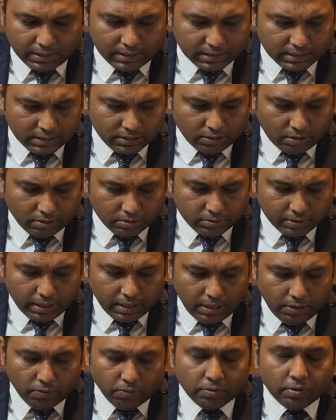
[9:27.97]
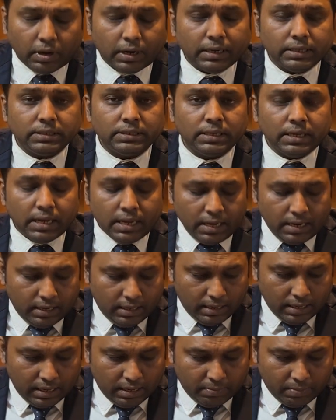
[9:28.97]
This is also a new college.
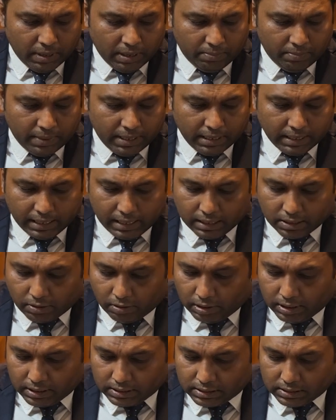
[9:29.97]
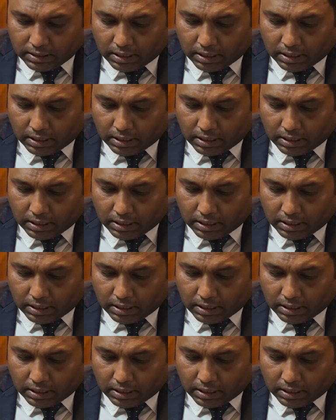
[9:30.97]
Nilima Medical College,